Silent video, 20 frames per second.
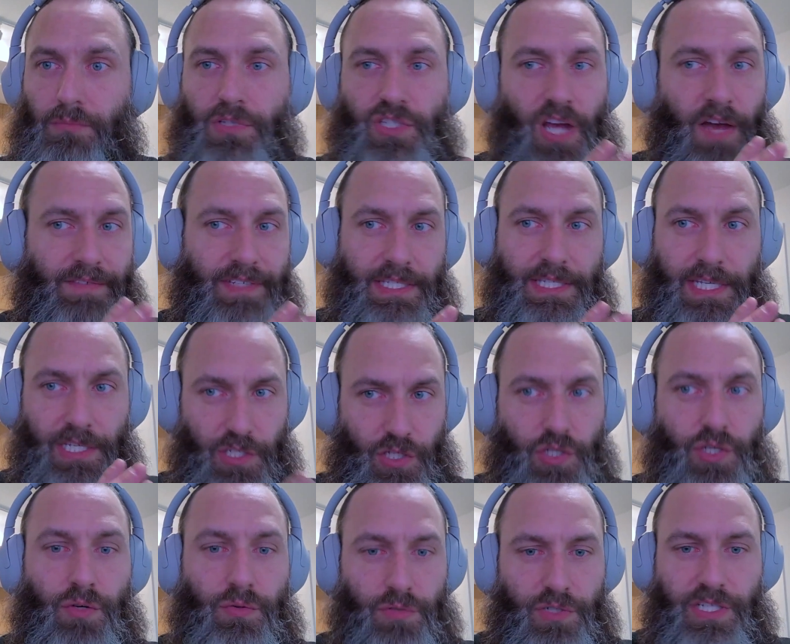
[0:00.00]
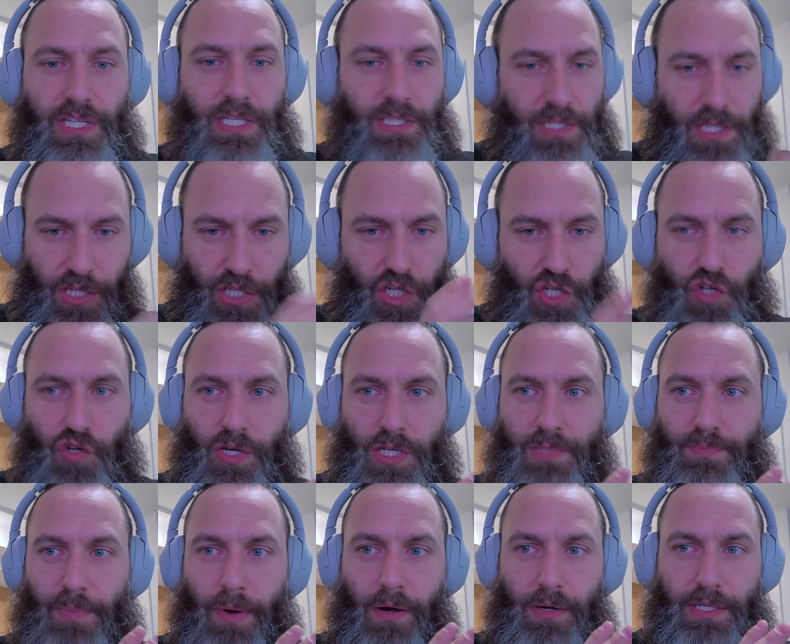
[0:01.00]
which obviously is huge, the
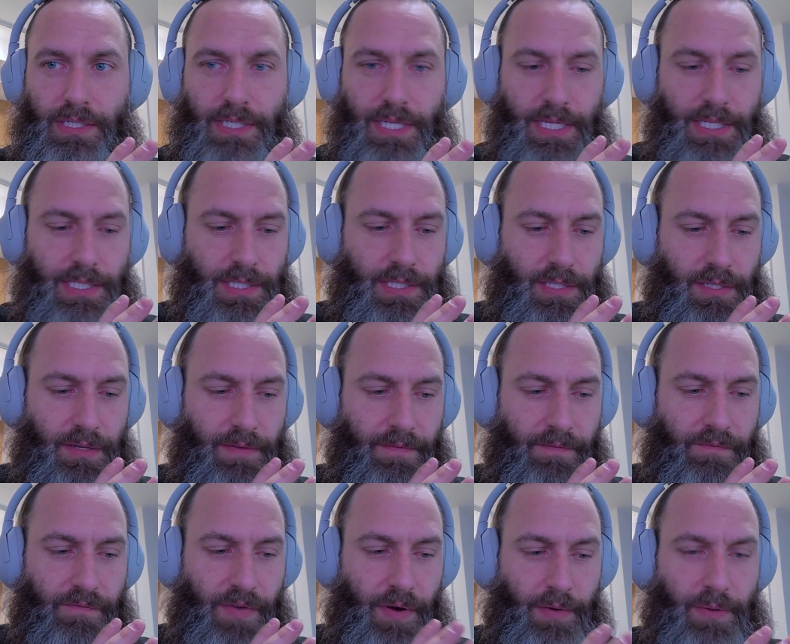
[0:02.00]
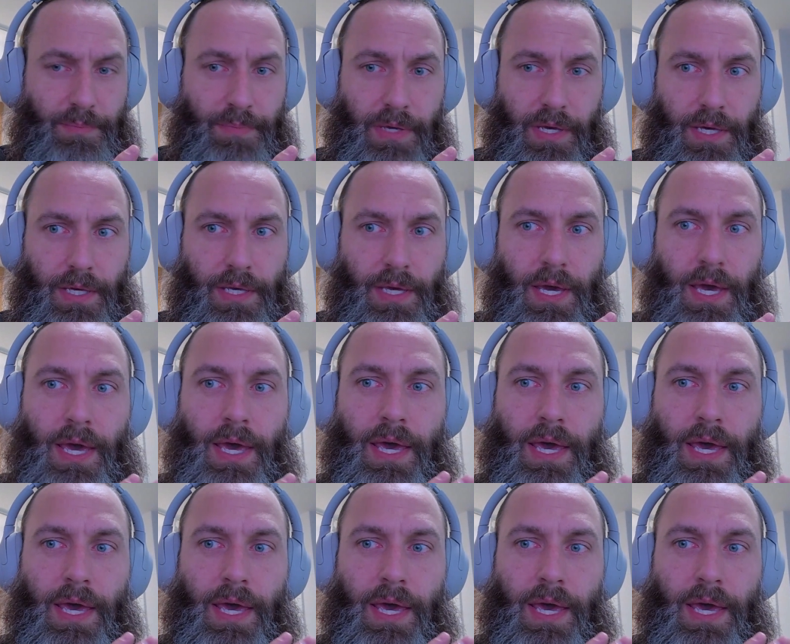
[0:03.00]
trust part is very big,